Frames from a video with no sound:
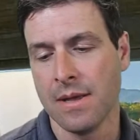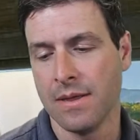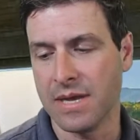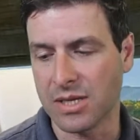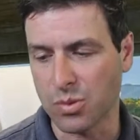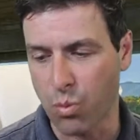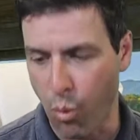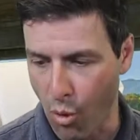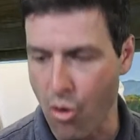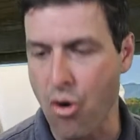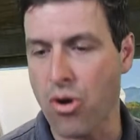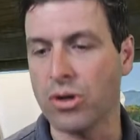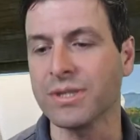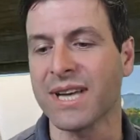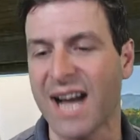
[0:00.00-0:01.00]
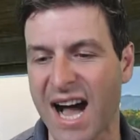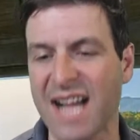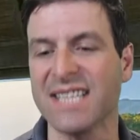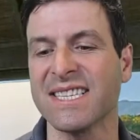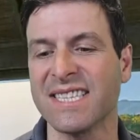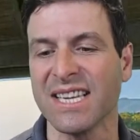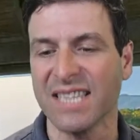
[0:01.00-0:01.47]
this world
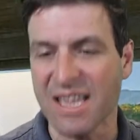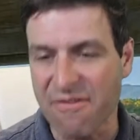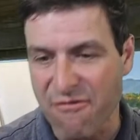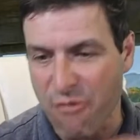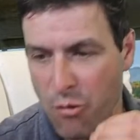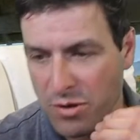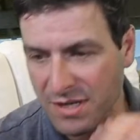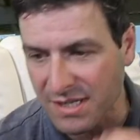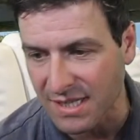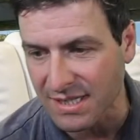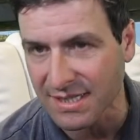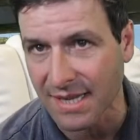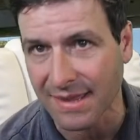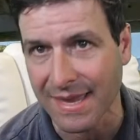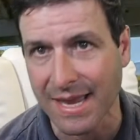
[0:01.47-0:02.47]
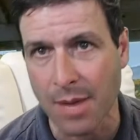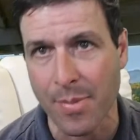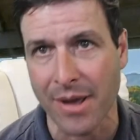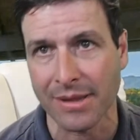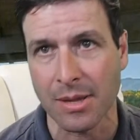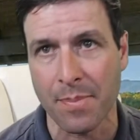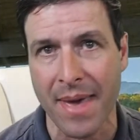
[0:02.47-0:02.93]
constantly forces us to think
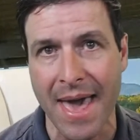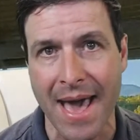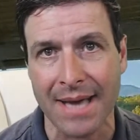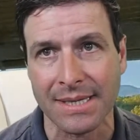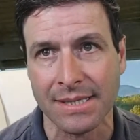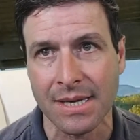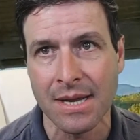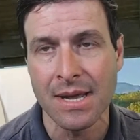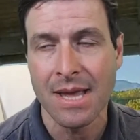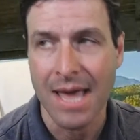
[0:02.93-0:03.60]
about the past.